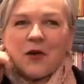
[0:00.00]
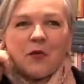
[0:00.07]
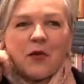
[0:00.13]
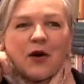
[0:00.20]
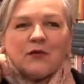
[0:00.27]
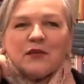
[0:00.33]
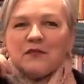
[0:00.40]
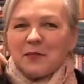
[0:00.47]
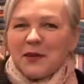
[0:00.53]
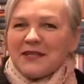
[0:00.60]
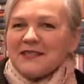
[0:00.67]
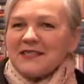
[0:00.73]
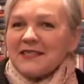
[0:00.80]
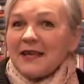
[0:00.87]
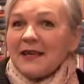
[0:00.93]
While we've
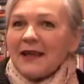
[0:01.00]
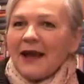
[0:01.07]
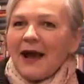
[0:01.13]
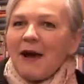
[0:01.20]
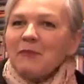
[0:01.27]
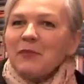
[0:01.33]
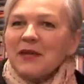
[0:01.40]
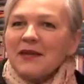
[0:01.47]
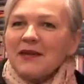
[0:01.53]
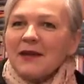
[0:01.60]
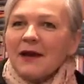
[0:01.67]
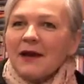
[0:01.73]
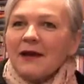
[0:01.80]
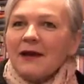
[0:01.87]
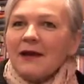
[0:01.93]
been setting up
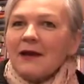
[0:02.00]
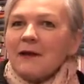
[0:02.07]
here,